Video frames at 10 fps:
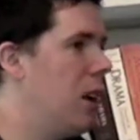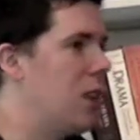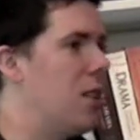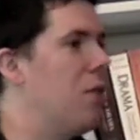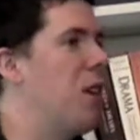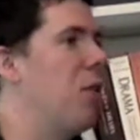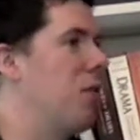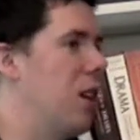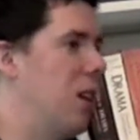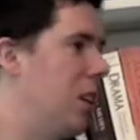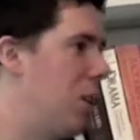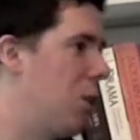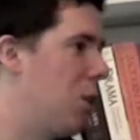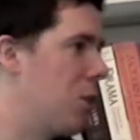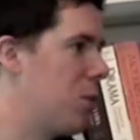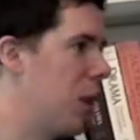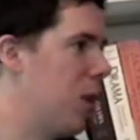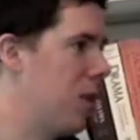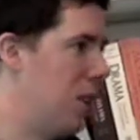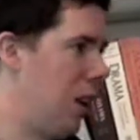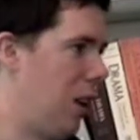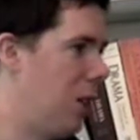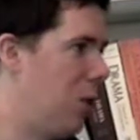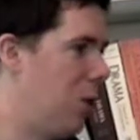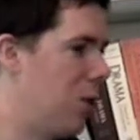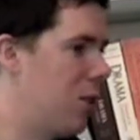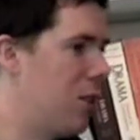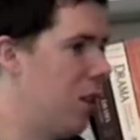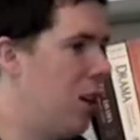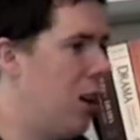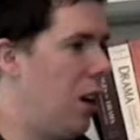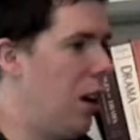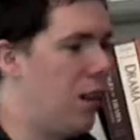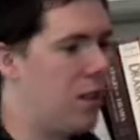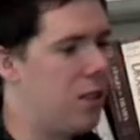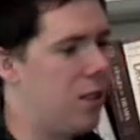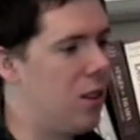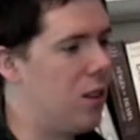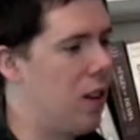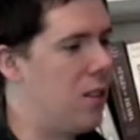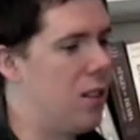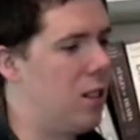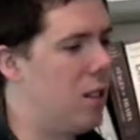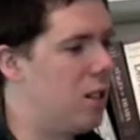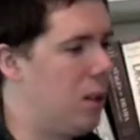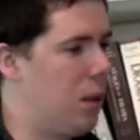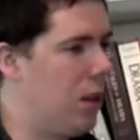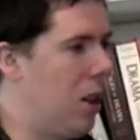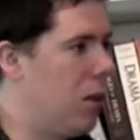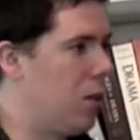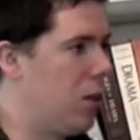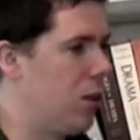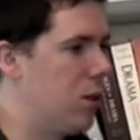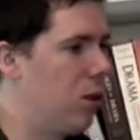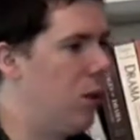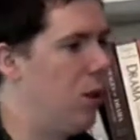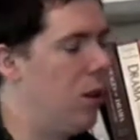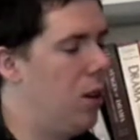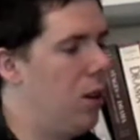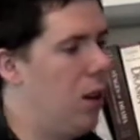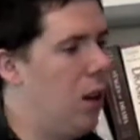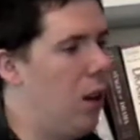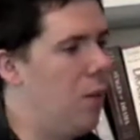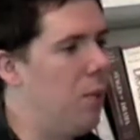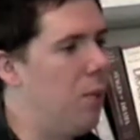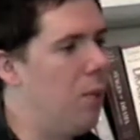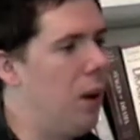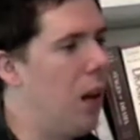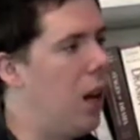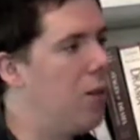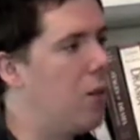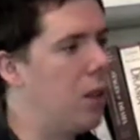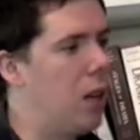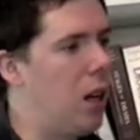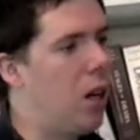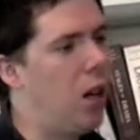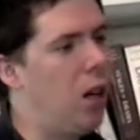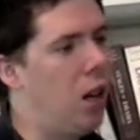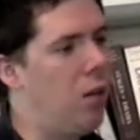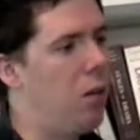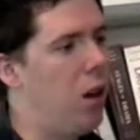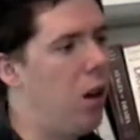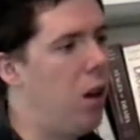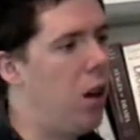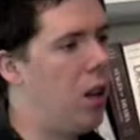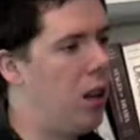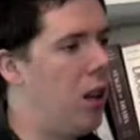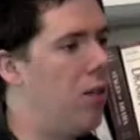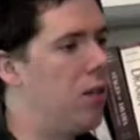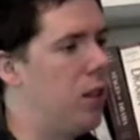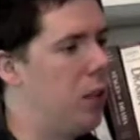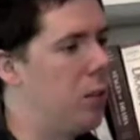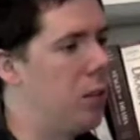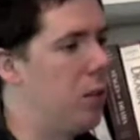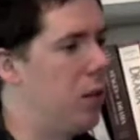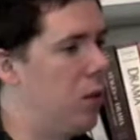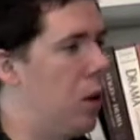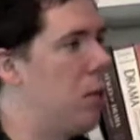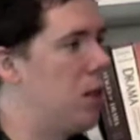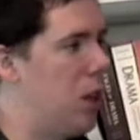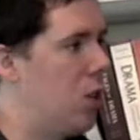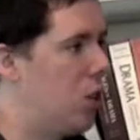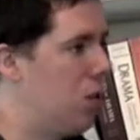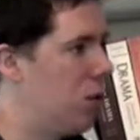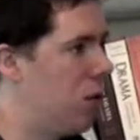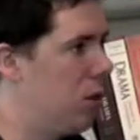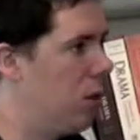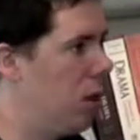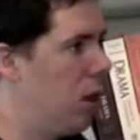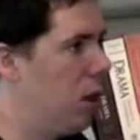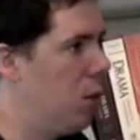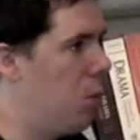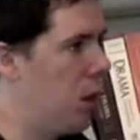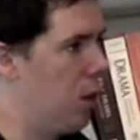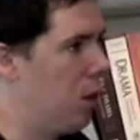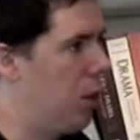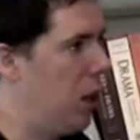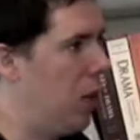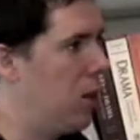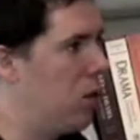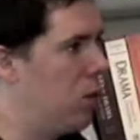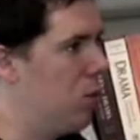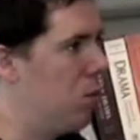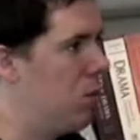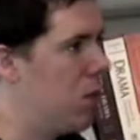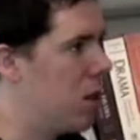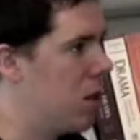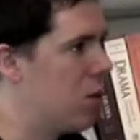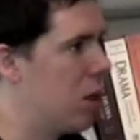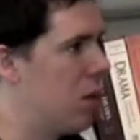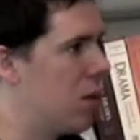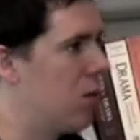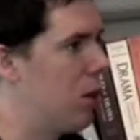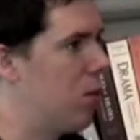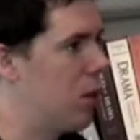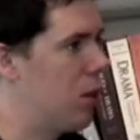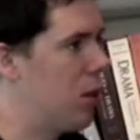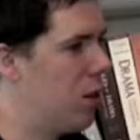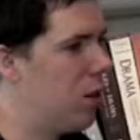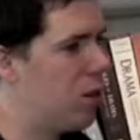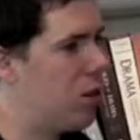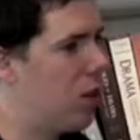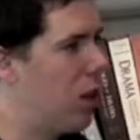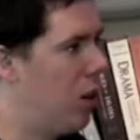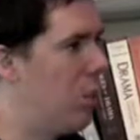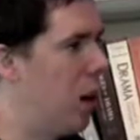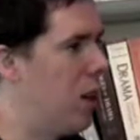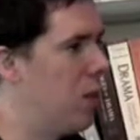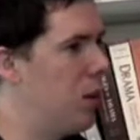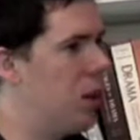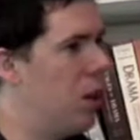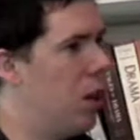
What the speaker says: as if I was taking a course, but I wasn't taking a course, and then synthesize it into something theatrical. So I love doing that. I think I've developed a little bit of a reputation for being the playwright who does reams and reams of research, which I don't mind, but